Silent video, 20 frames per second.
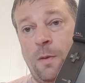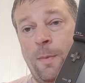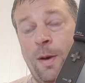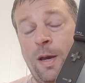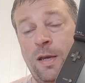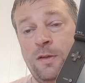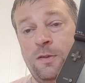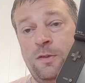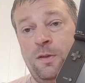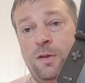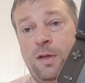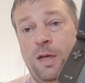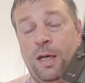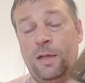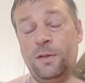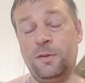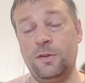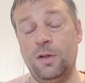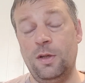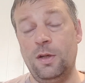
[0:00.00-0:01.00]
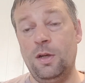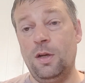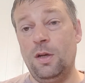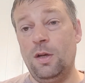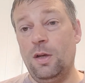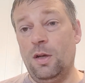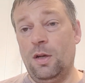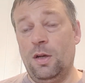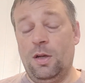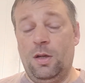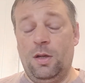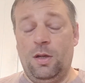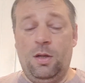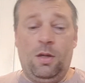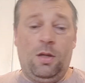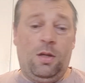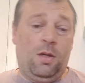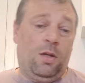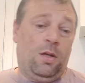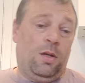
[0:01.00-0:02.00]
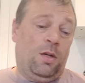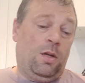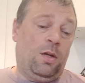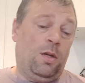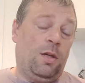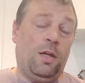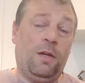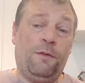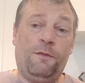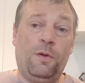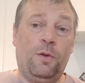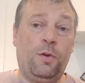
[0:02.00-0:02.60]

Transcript: amazing. And if